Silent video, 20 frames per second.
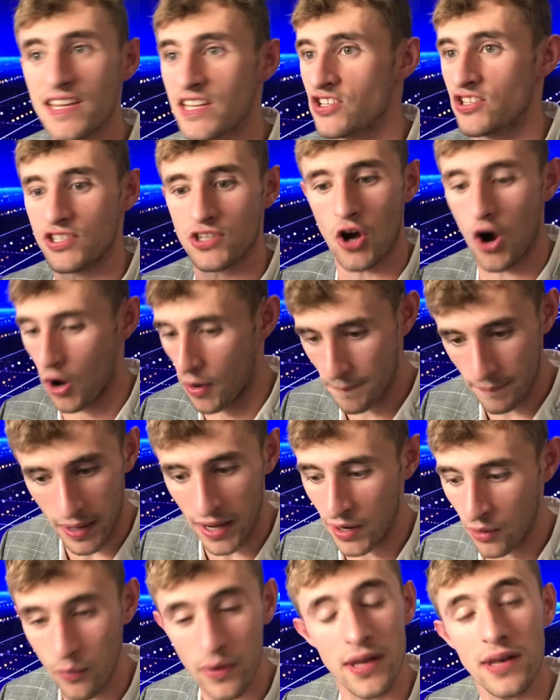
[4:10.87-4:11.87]
just can't buy a
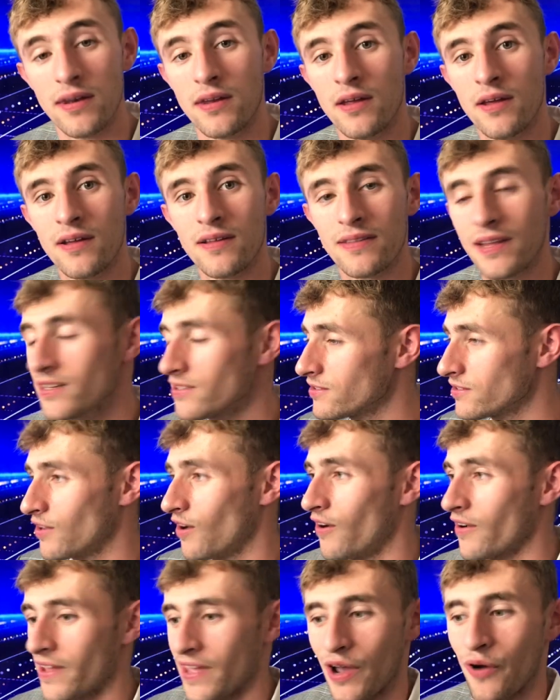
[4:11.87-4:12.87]
win. They just
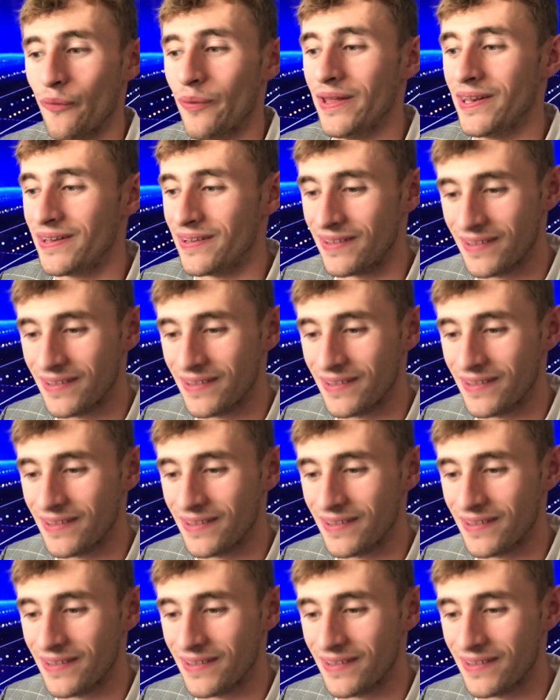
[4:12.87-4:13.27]
can't get a win.